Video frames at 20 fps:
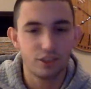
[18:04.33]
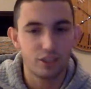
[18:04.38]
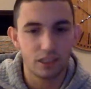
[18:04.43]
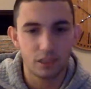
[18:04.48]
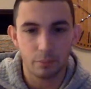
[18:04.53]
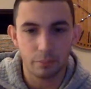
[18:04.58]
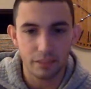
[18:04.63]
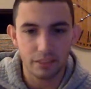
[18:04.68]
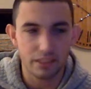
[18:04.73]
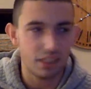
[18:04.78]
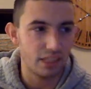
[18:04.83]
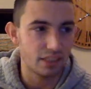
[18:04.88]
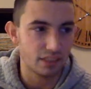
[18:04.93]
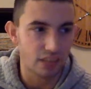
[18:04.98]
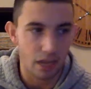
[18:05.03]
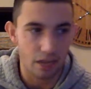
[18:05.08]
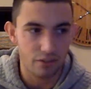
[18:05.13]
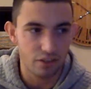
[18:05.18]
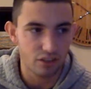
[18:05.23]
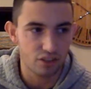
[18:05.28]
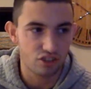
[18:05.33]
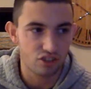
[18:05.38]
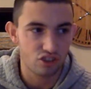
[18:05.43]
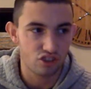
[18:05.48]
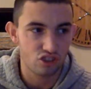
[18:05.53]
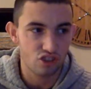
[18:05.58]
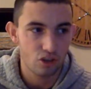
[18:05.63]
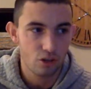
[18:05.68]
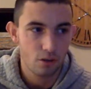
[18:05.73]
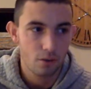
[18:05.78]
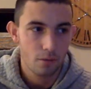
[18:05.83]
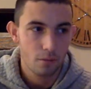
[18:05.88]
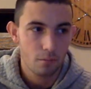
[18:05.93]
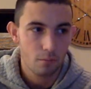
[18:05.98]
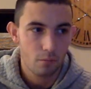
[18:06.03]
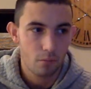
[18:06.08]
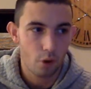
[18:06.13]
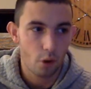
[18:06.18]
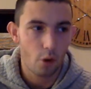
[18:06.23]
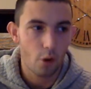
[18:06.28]
that the BCS gave us.
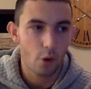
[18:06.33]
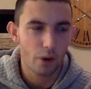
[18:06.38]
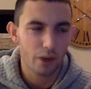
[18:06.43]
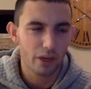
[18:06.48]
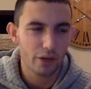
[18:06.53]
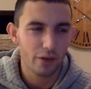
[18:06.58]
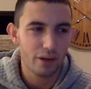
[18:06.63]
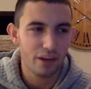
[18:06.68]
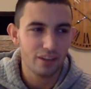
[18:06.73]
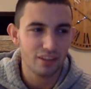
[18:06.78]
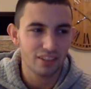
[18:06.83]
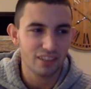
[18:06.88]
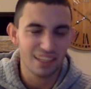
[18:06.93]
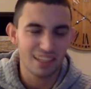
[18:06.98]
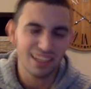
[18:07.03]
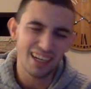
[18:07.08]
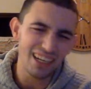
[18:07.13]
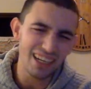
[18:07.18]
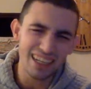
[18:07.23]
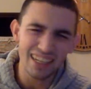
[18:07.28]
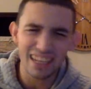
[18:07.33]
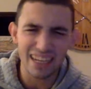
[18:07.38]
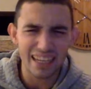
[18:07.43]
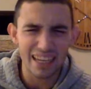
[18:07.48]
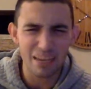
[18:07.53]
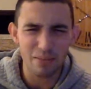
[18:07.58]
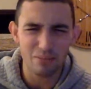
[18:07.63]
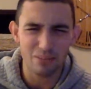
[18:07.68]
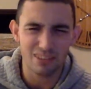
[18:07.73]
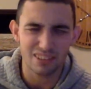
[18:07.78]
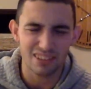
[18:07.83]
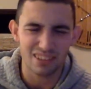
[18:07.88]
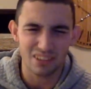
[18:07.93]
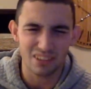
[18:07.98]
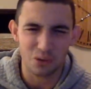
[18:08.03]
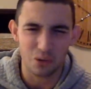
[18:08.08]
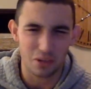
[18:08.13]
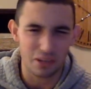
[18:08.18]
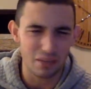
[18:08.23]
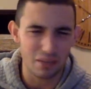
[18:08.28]
Oregon, Ohio State, that game was
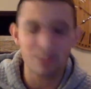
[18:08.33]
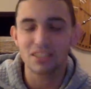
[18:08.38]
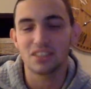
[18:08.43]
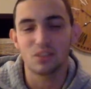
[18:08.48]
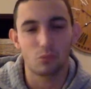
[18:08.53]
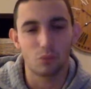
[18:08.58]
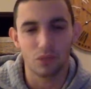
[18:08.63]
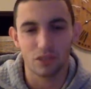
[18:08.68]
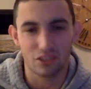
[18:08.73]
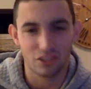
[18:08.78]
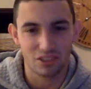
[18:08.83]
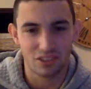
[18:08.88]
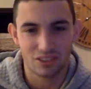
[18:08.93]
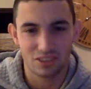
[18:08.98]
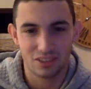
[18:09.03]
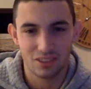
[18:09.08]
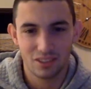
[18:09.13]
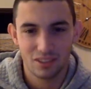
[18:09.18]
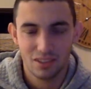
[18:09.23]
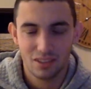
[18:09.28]
okay. That wasn't the worst.